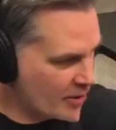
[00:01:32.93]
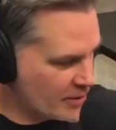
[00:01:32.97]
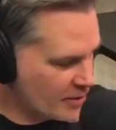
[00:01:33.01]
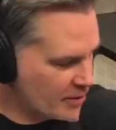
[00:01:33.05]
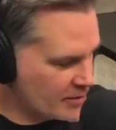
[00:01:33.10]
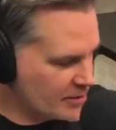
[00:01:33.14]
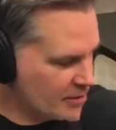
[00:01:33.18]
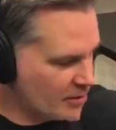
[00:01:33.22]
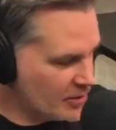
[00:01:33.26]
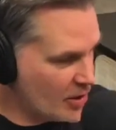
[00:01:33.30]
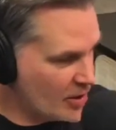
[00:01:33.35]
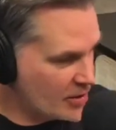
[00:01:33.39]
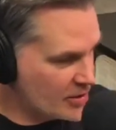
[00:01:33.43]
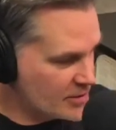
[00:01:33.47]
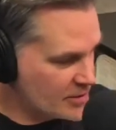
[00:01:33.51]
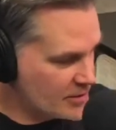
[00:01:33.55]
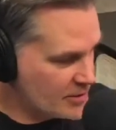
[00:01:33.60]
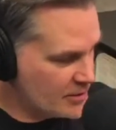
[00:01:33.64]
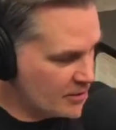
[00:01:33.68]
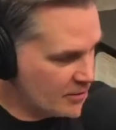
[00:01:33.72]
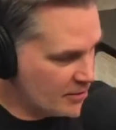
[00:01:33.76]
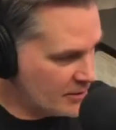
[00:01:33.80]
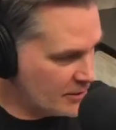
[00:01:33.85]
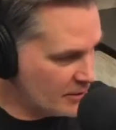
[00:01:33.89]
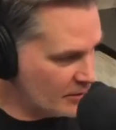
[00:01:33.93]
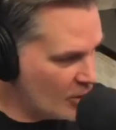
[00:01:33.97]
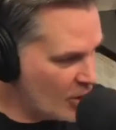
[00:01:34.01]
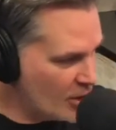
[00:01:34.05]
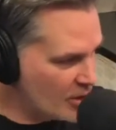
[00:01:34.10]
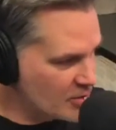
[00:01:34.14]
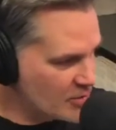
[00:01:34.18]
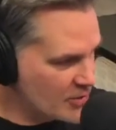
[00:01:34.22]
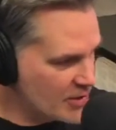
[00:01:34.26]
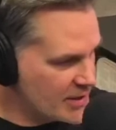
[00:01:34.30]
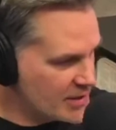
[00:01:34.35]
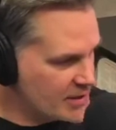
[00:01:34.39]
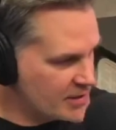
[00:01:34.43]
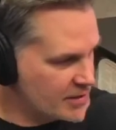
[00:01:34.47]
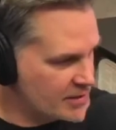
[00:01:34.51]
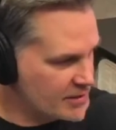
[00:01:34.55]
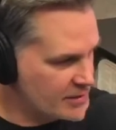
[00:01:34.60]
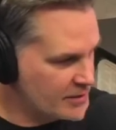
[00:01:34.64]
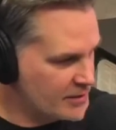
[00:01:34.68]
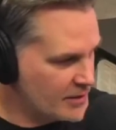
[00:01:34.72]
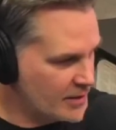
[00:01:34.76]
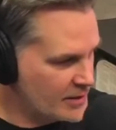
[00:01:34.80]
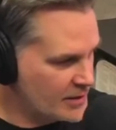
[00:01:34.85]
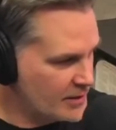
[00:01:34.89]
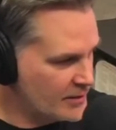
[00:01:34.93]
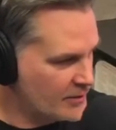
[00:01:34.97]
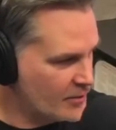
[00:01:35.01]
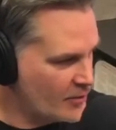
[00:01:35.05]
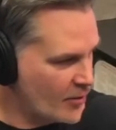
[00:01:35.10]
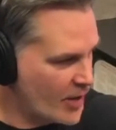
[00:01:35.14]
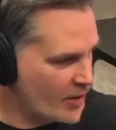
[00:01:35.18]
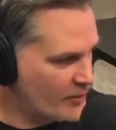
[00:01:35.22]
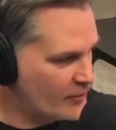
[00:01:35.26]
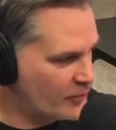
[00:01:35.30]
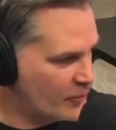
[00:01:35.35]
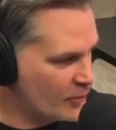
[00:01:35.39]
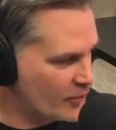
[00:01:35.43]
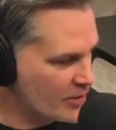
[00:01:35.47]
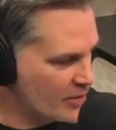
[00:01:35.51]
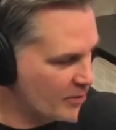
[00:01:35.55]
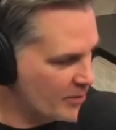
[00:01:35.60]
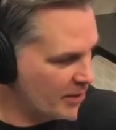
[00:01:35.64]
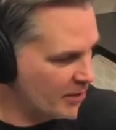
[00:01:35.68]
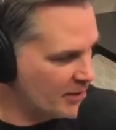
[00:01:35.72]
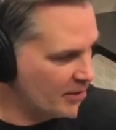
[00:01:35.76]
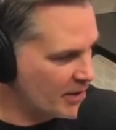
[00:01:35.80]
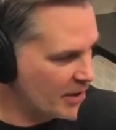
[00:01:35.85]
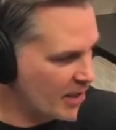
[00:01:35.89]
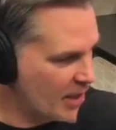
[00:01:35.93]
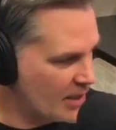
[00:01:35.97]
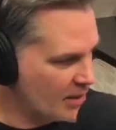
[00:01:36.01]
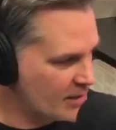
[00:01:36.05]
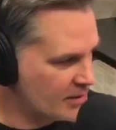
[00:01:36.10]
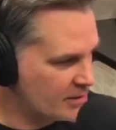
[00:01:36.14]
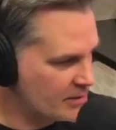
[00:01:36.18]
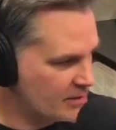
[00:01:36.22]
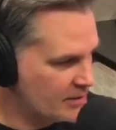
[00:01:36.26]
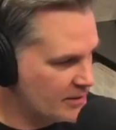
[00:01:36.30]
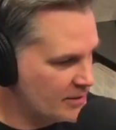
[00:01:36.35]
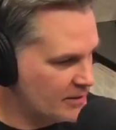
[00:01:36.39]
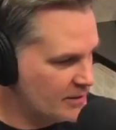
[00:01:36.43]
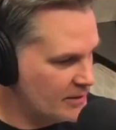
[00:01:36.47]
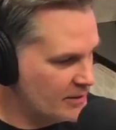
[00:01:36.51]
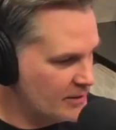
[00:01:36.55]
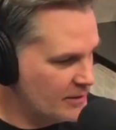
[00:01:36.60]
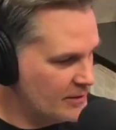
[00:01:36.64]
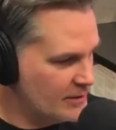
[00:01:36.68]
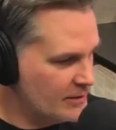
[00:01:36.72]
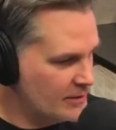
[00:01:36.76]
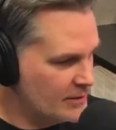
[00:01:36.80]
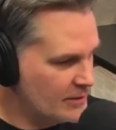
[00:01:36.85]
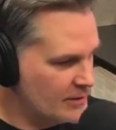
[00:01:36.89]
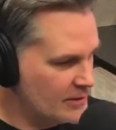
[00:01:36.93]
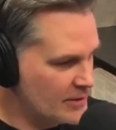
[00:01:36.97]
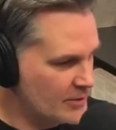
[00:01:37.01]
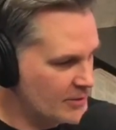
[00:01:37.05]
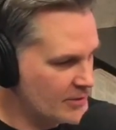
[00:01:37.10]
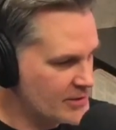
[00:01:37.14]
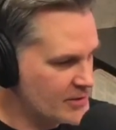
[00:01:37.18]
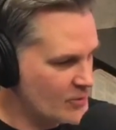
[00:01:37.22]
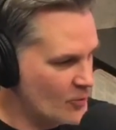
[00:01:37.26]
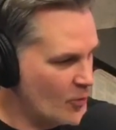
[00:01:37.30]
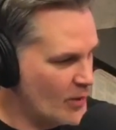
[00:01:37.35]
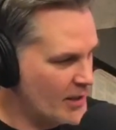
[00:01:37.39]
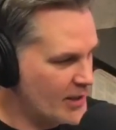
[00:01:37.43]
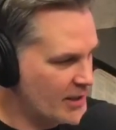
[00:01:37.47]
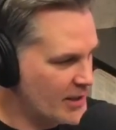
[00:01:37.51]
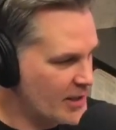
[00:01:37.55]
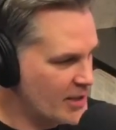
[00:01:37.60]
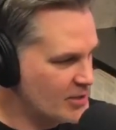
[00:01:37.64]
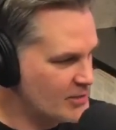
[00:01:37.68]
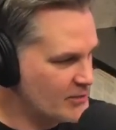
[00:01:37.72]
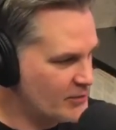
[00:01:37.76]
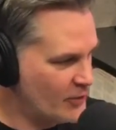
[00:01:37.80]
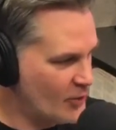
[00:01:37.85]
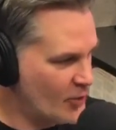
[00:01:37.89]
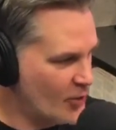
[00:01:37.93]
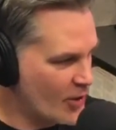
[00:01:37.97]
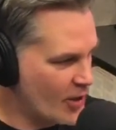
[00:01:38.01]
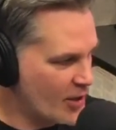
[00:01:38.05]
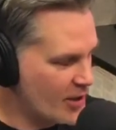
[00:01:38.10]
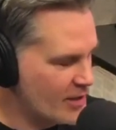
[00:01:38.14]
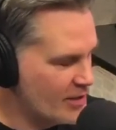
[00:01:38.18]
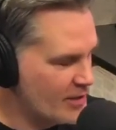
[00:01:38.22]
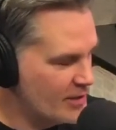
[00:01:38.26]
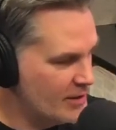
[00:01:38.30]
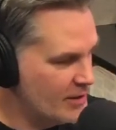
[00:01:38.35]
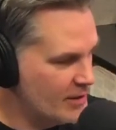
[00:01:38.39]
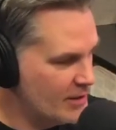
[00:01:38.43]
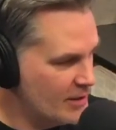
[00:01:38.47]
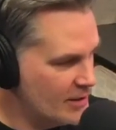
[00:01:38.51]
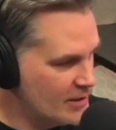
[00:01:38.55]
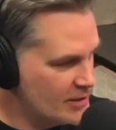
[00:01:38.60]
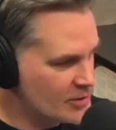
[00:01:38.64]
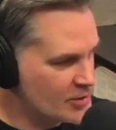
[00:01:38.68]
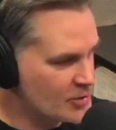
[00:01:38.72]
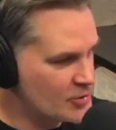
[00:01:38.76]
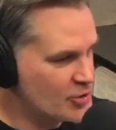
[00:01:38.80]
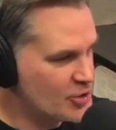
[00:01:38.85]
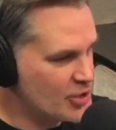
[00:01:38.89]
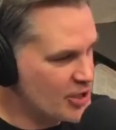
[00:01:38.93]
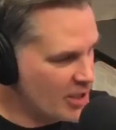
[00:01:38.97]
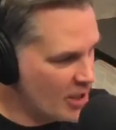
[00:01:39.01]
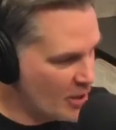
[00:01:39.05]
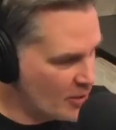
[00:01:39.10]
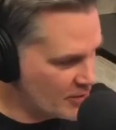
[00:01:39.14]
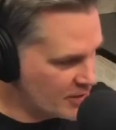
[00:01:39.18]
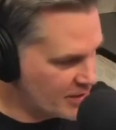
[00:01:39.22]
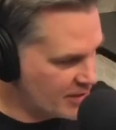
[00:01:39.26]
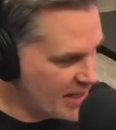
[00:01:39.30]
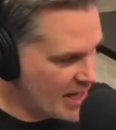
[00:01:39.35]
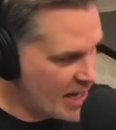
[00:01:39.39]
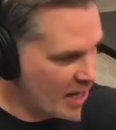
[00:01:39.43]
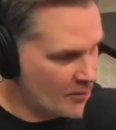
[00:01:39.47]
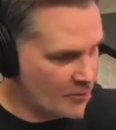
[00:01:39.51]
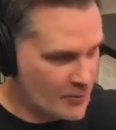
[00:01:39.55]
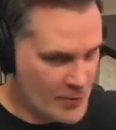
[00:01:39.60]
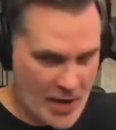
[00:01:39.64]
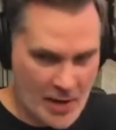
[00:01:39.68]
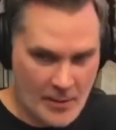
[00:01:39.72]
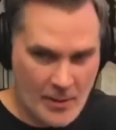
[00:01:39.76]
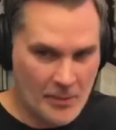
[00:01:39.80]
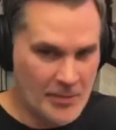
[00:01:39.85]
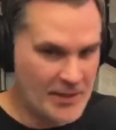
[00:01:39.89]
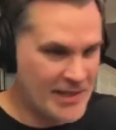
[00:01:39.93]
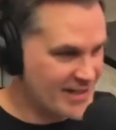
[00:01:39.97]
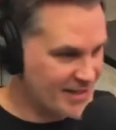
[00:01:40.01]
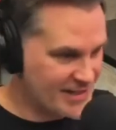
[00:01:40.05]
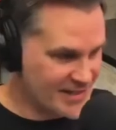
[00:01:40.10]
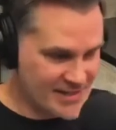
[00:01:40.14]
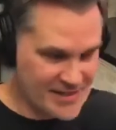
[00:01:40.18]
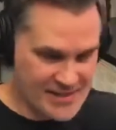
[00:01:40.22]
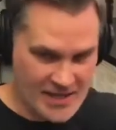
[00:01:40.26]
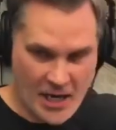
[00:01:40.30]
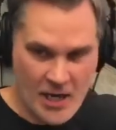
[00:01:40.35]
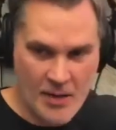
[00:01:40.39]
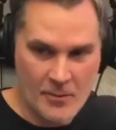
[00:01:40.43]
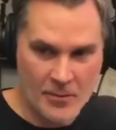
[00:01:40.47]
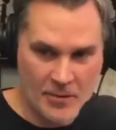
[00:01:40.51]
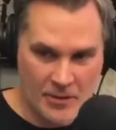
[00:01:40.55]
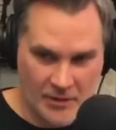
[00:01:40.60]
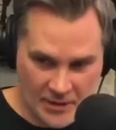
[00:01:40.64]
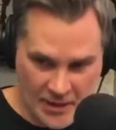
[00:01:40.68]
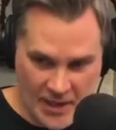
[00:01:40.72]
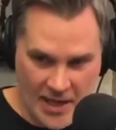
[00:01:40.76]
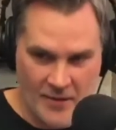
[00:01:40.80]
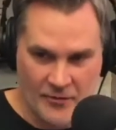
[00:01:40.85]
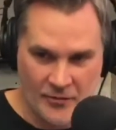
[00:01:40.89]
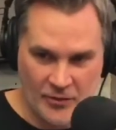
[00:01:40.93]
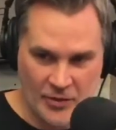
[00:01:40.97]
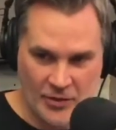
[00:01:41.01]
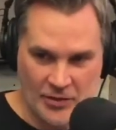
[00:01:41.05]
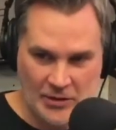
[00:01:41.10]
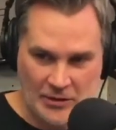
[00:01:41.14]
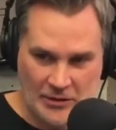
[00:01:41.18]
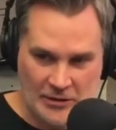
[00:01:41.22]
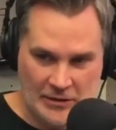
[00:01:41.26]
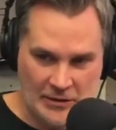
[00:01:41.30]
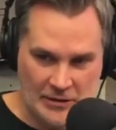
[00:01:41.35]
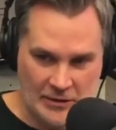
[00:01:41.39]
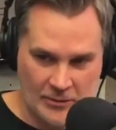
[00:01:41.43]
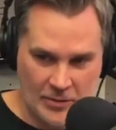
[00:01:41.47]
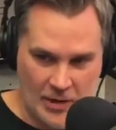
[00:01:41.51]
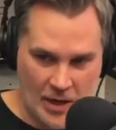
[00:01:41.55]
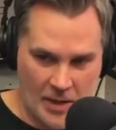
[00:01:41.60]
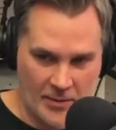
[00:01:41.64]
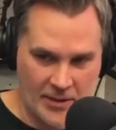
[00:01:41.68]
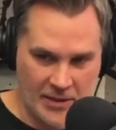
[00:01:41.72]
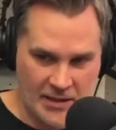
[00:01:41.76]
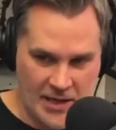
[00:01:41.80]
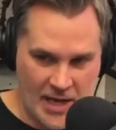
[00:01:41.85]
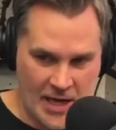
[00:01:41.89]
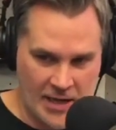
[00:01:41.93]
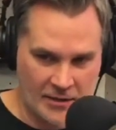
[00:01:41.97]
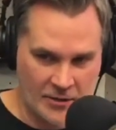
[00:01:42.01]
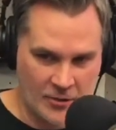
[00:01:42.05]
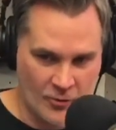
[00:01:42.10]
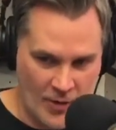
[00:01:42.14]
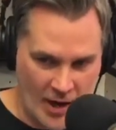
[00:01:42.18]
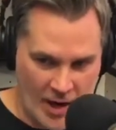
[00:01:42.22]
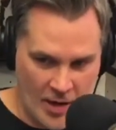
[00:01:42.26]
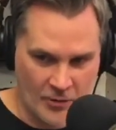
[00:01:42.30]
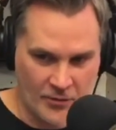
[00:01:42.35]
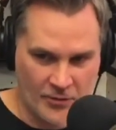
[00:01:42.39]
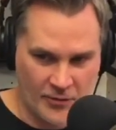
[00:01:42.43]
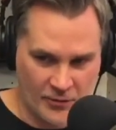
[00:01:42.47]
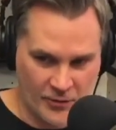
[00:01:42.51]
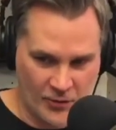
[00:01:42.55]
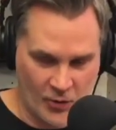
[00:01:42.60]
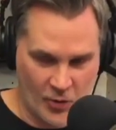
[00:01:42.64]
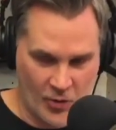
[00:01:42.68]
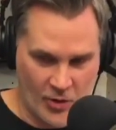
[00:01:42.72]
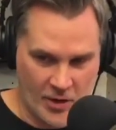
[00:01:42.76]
There's the lawn. The, the laundries at the ground floor of the building. Yes. Sure. There isn't one on each floor. Right, right. So she goes down, probably sub level, mm-hmm. probably not ground floor.